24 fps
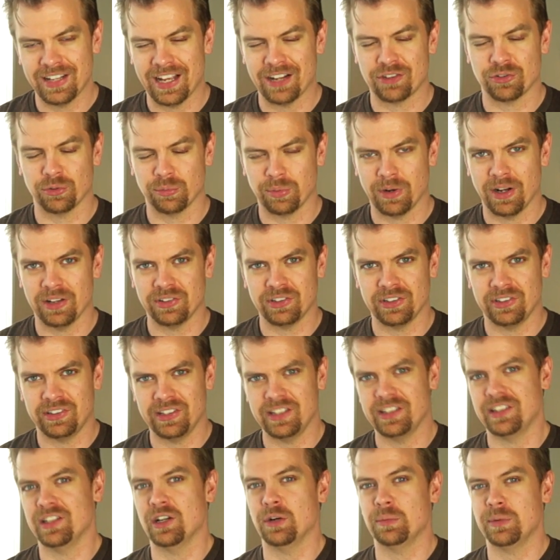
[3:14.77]
natural processed
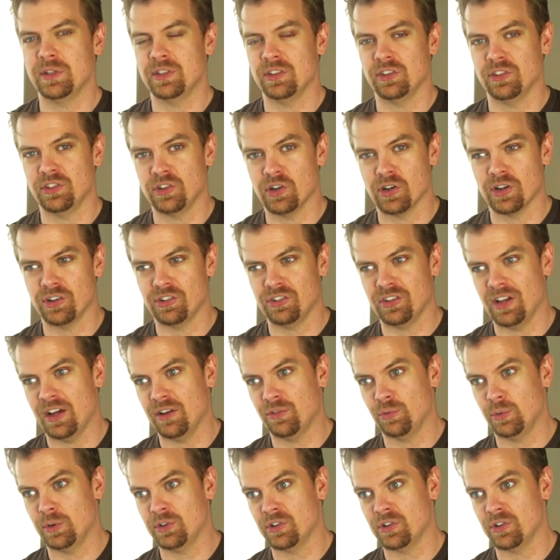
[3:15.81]
Ethiopians is Yirgacheffe,